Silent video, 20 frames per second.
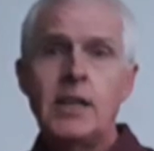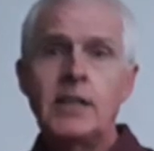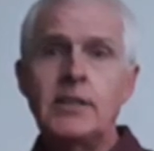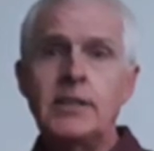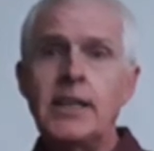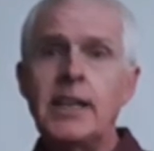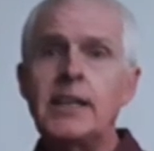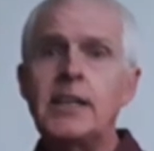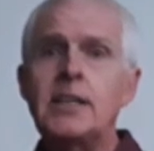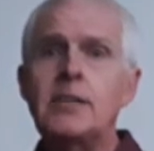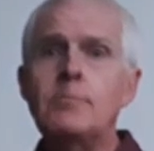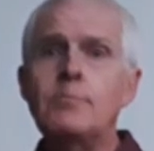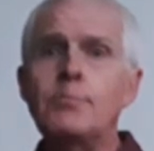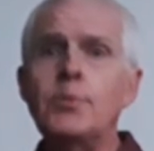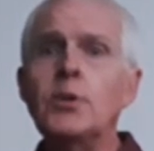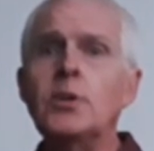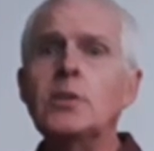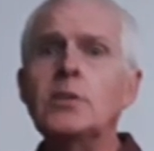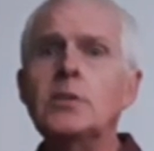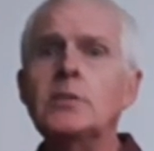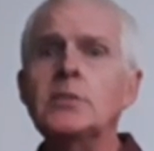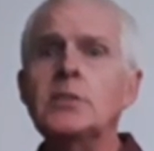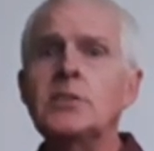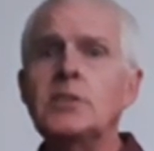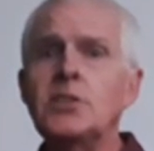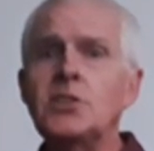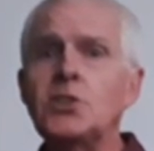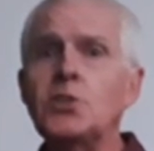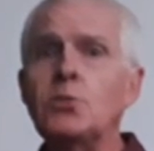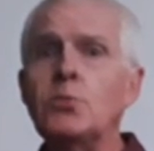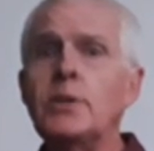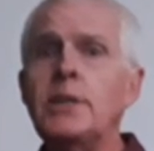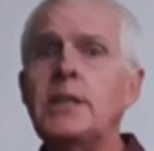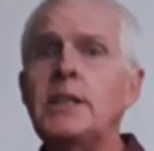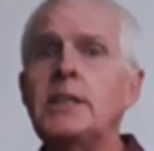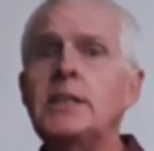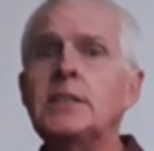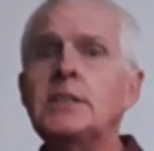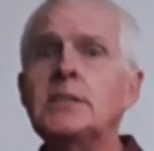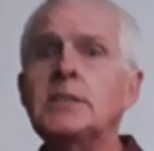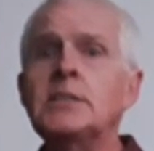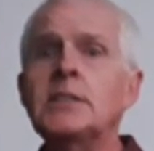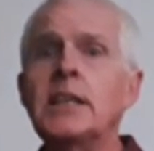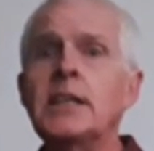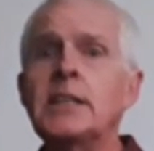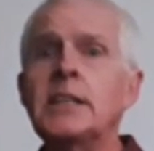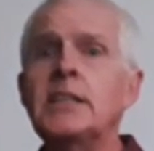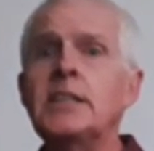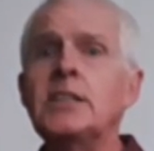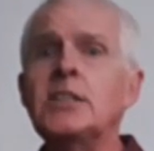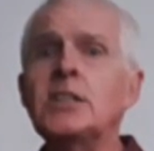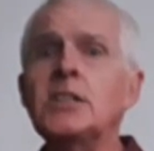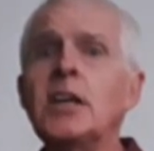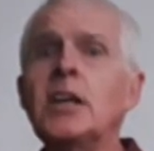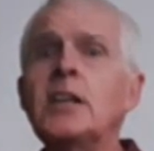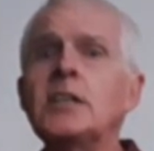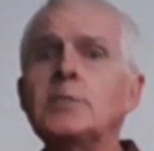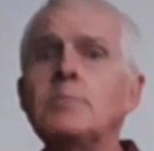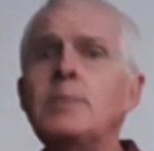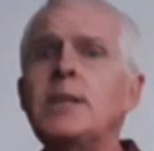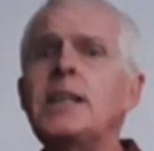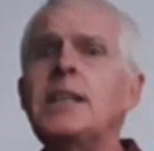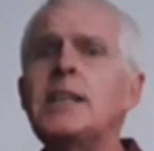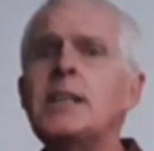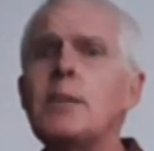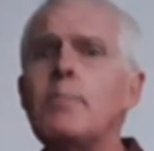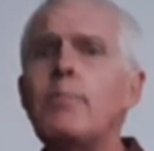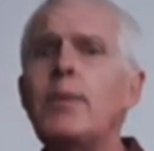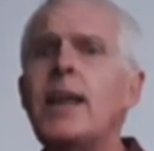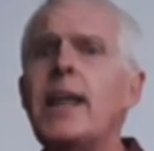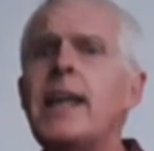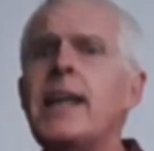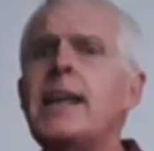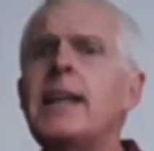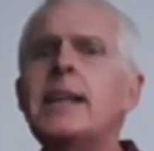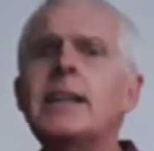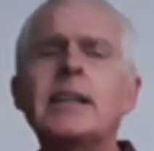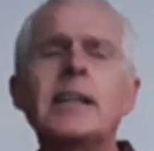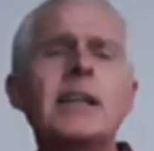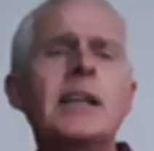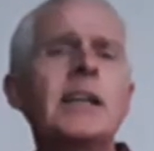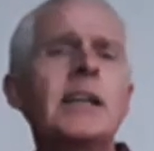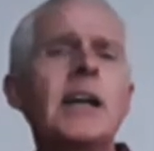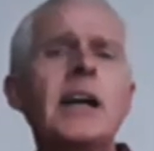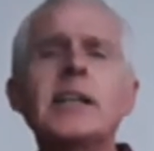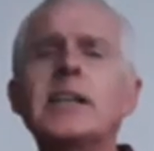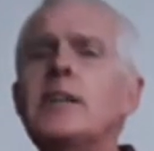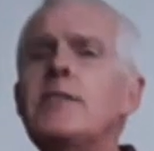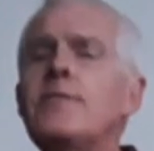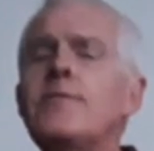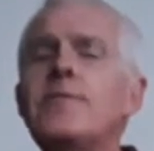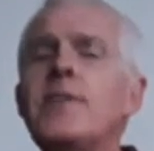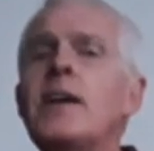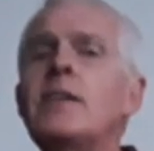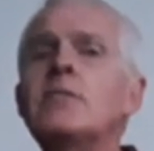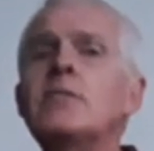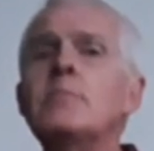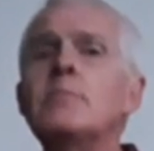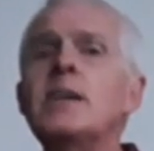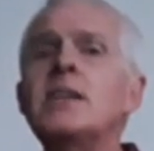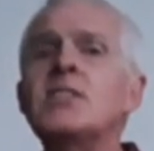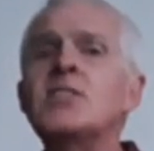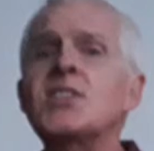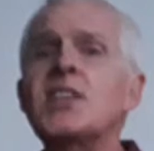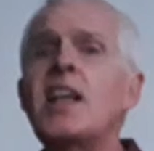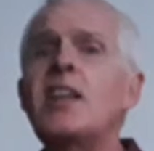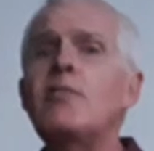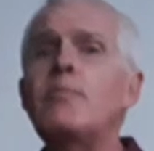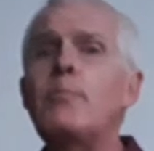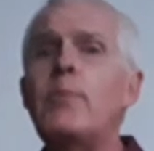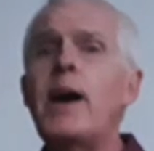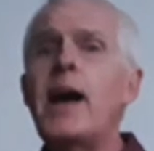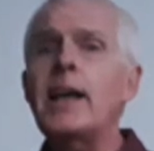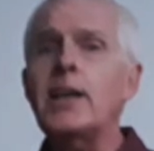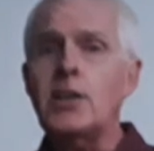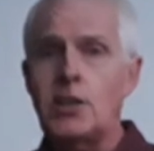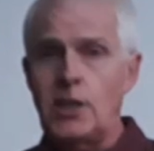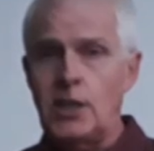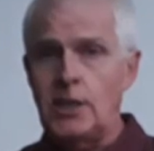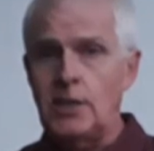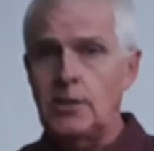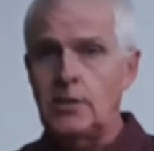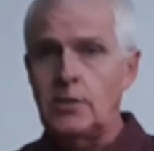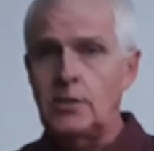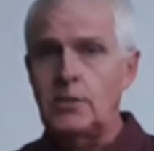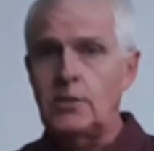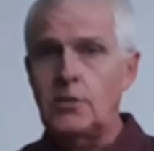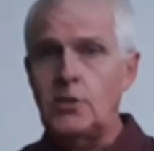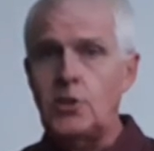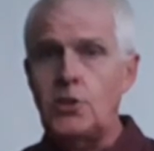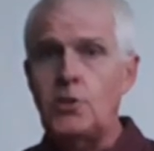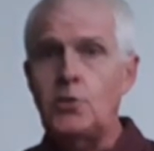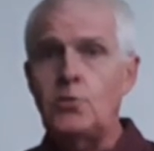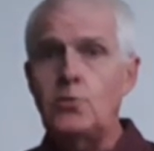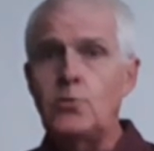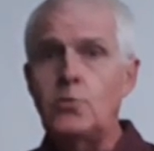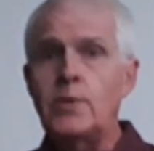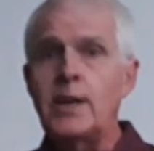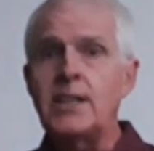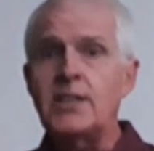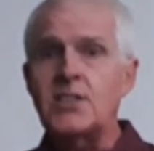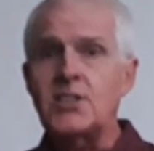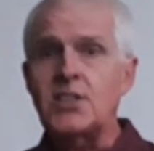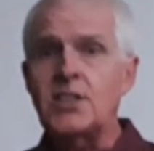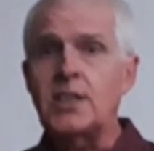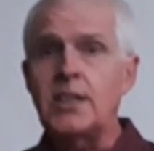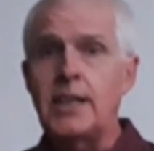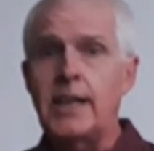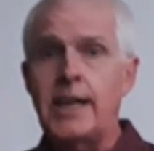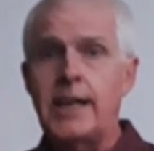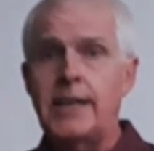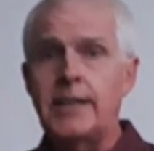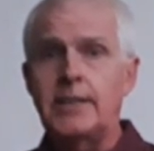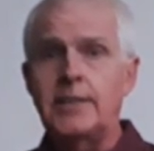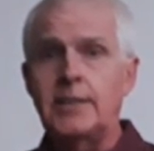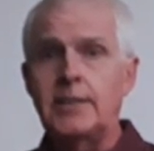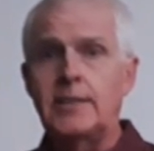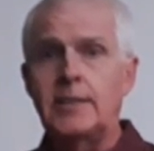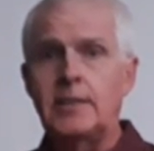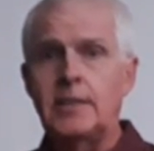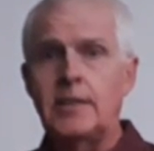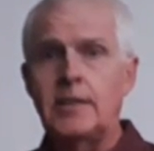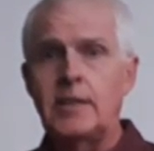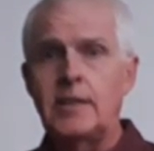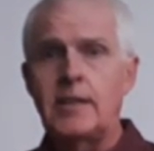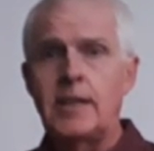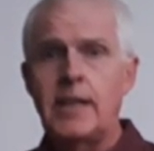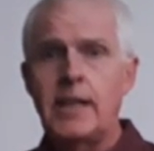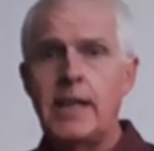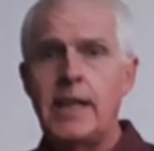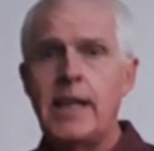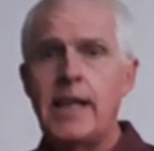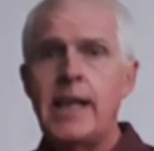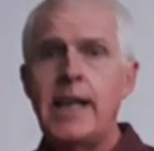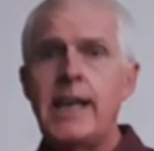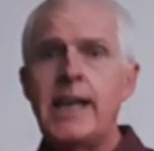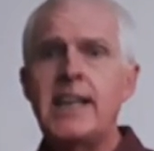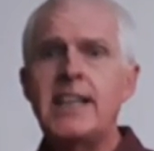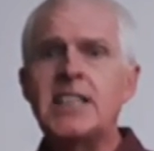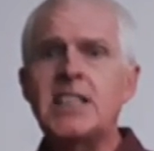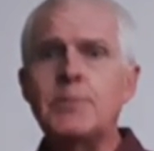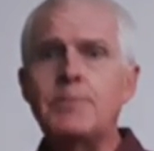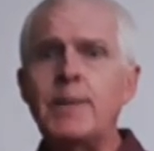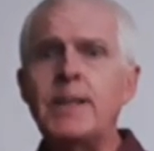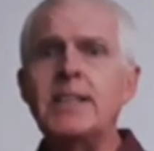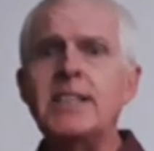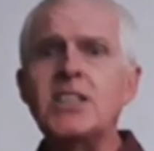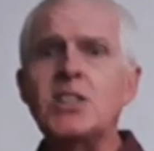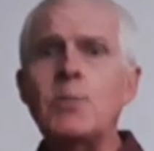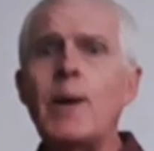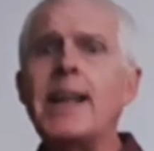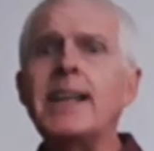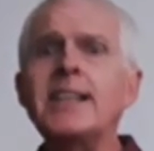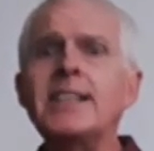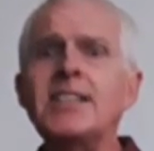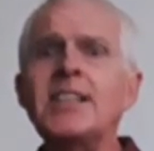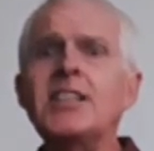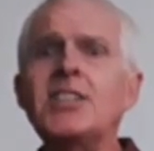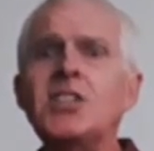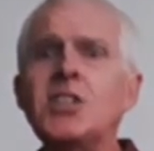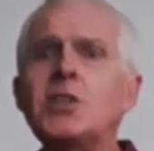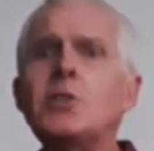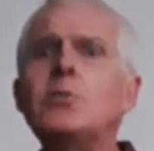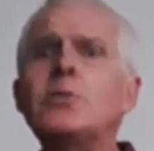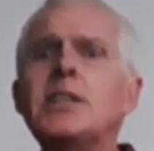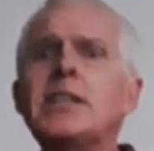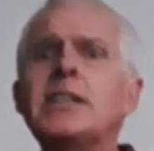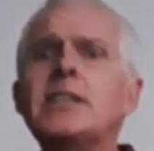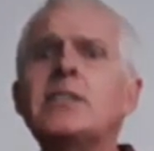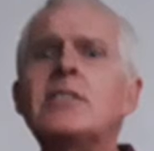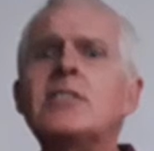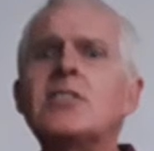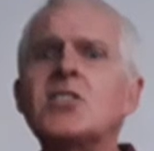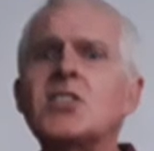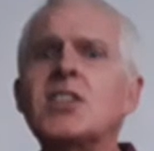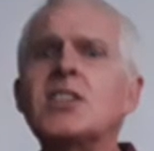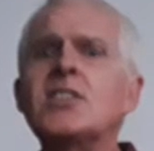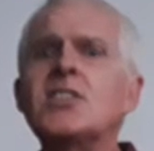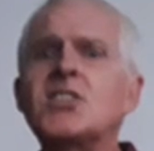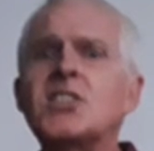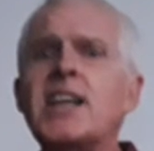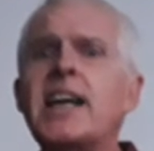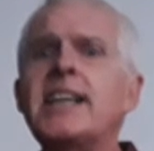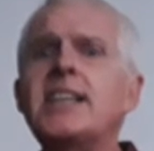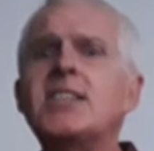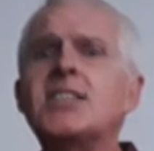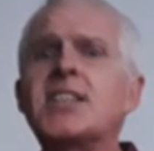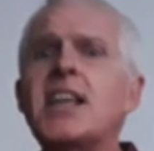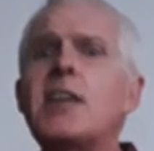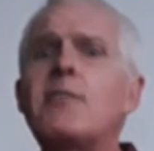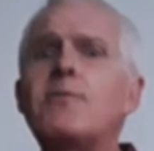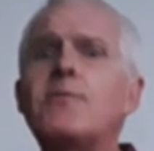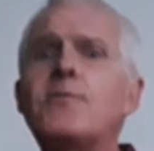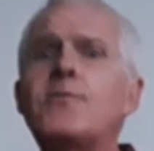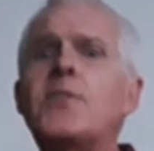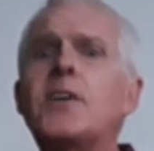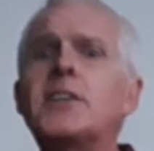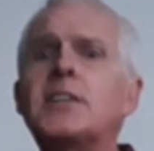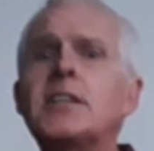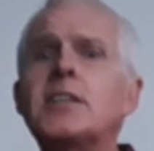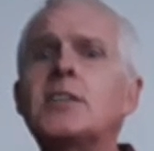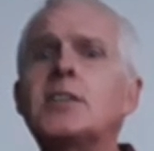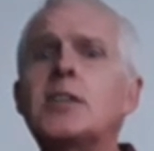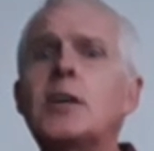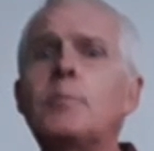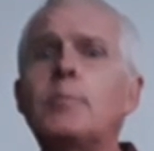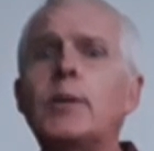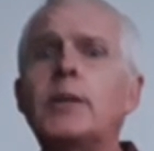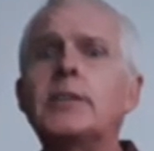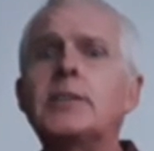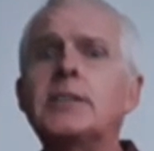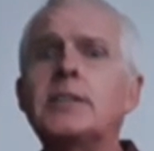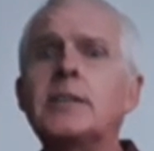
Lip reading: Then I boarded a train and I caught me a plane, and I found myself back in the US again. It's been 22 years since I set foot in Dublin.